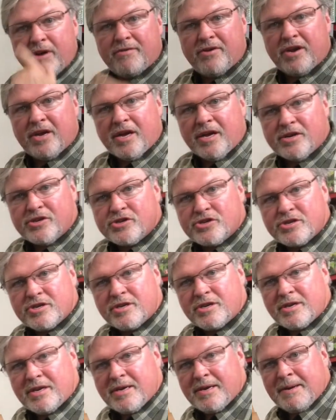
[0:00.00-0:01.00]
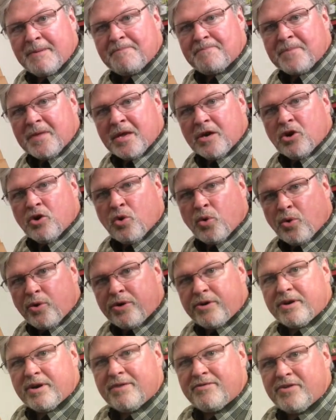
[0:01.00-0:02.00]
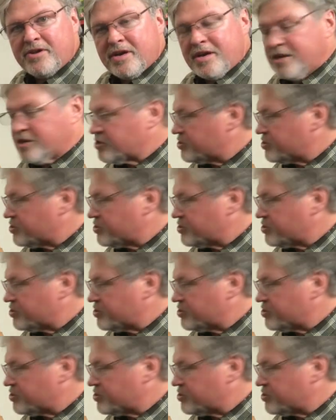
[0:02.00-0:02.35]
of an inch. Quarter of an inch.